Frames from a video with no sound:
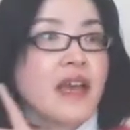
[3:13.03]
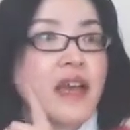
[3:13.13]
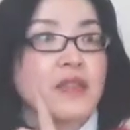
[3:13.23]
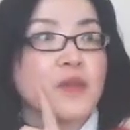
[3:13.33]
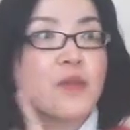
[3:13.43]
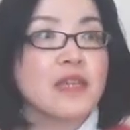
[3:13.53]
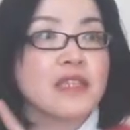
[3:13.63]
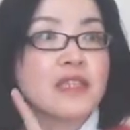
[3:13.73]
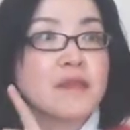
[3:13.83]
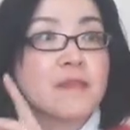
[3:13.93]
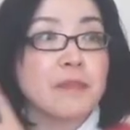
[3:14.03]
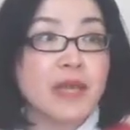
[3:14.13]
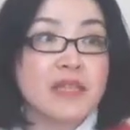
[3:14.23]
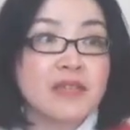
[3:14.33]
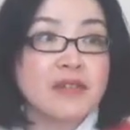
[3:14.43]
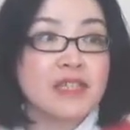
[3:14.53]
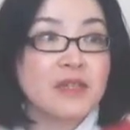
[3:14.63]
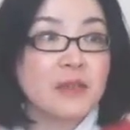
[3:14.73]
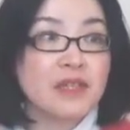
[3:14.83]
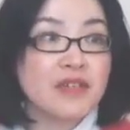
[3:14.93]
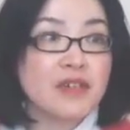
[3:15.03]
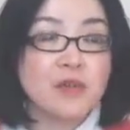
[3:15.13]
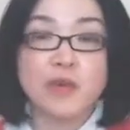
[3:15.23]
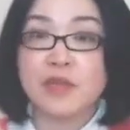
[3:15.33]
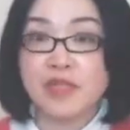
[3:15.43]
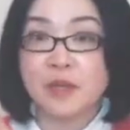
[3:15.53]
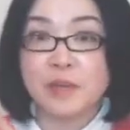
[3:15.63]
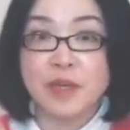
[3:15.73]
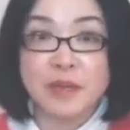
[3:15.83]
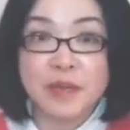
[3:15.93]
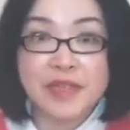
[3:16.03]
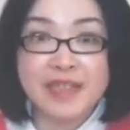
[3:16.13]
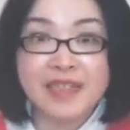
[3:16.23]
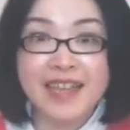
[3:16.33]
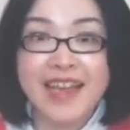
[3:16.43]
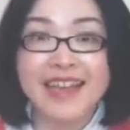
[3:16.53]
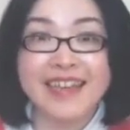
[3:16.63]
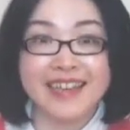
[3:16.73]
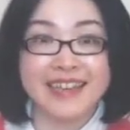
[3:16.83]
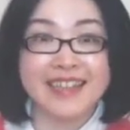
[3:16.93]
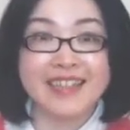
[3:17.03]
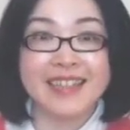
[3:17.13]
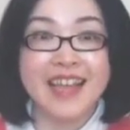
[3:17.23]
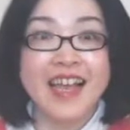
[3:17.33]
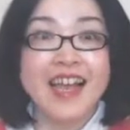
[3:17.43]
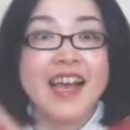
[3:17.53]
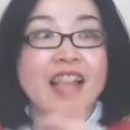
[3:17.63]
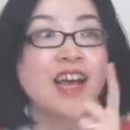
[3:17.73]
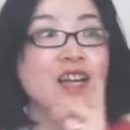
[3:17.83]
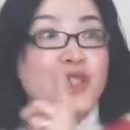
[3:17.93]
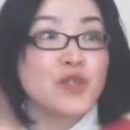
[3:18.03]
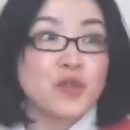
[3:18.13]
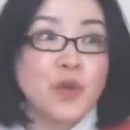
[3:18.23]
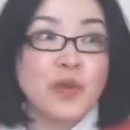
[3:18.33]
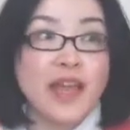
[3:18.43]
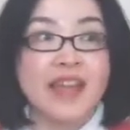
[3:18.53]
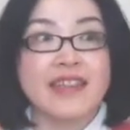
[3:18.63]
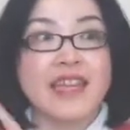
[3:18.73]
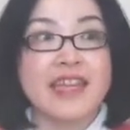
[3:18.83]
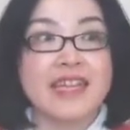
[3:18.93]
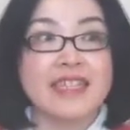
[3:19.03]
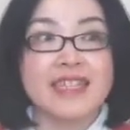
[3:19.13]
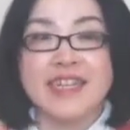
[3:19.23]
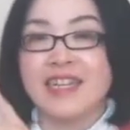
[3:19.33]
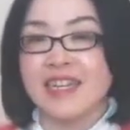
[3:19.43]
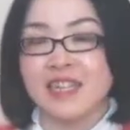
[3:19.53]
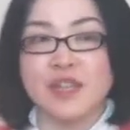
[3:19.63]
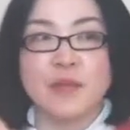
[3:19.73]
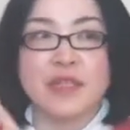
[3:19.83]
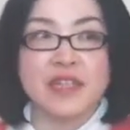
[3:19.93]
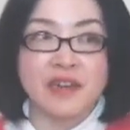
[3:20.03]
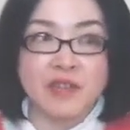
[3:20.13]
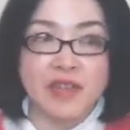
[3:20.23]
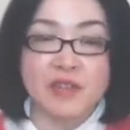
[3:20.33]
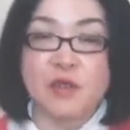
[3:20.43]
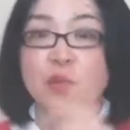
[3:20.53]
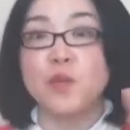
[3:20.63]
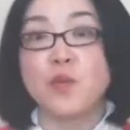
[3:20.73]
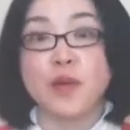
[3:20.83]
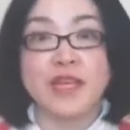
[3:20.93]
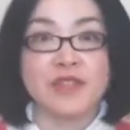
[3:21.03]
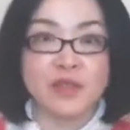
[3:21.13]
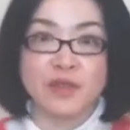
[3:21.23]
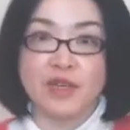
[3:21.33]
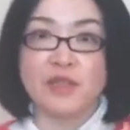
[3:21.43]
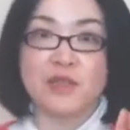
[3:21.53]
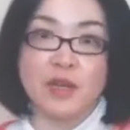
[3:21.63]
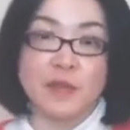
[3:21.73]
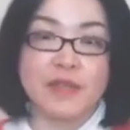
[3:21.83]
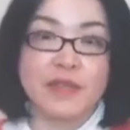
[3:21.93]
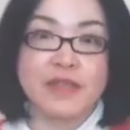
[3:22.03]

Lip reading: And then what is a better listening material for this purpose is short and easy listening materials with transcript.